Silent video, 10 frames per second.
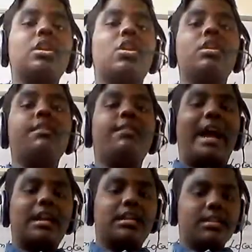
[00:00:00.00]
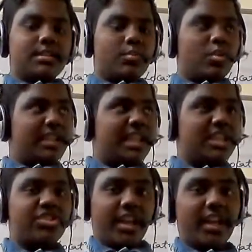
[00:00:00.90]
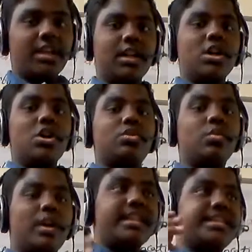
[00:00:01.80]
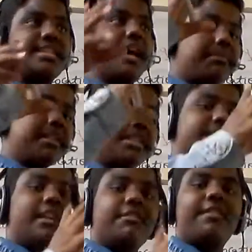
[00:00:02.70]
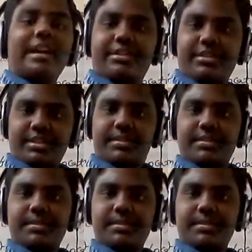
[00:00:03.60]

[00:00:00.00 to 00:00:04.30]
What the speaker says: all factors would they check to establish their factories?